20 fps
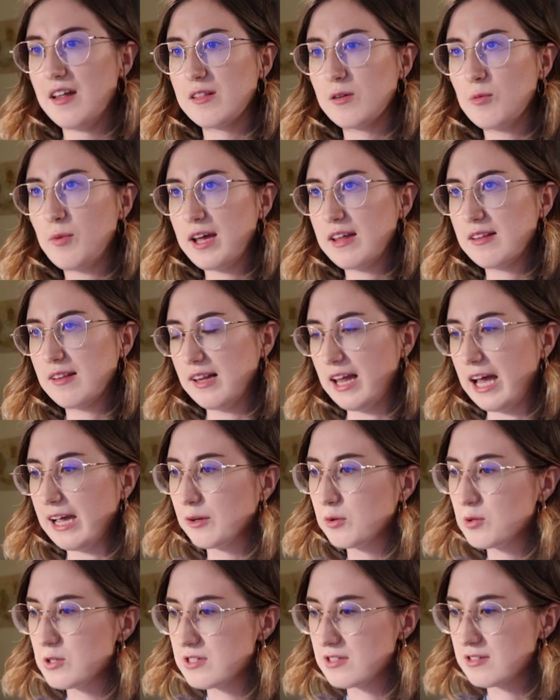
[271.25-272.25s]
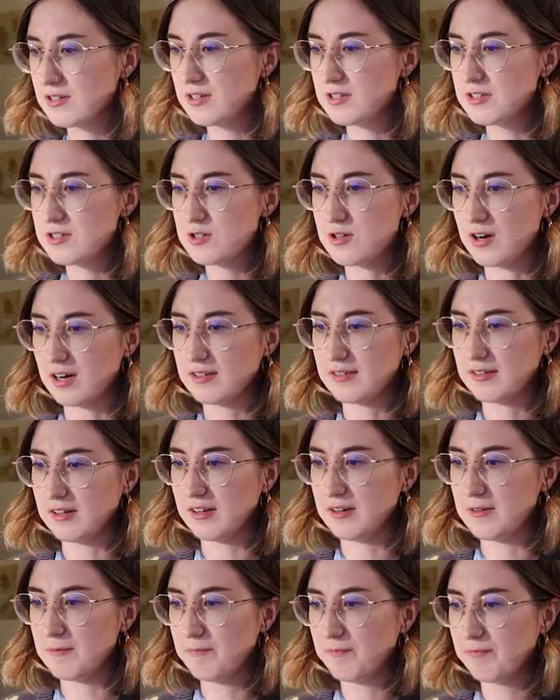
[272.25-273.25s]
The way the language is
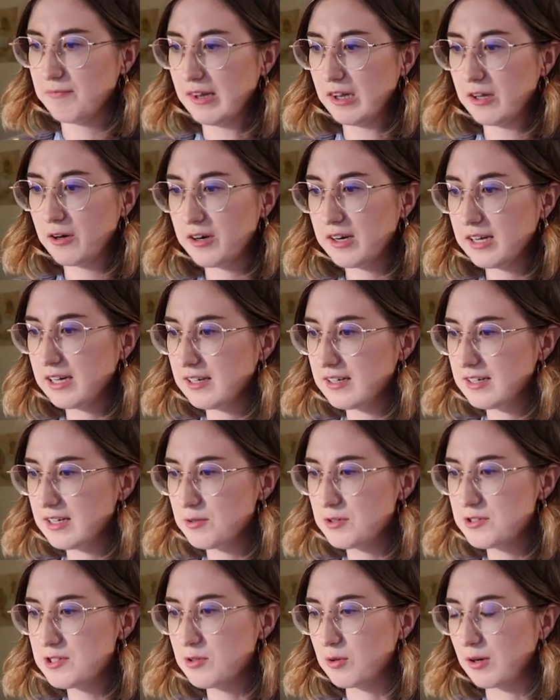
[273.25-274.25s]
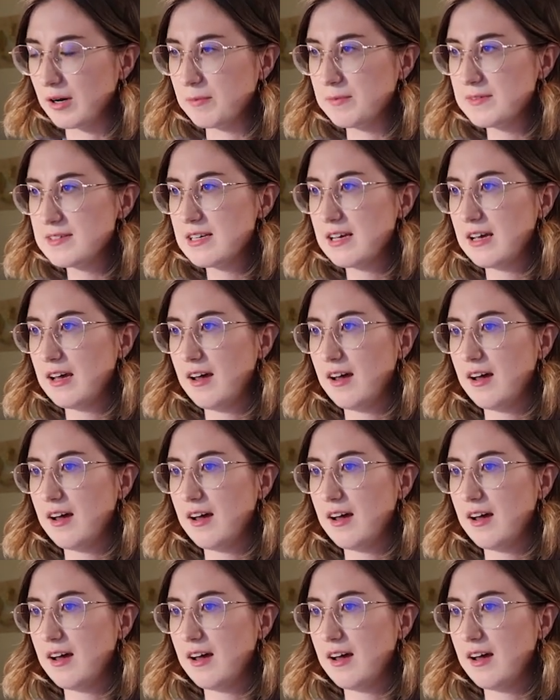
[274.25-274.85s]
constructed, learning a new script.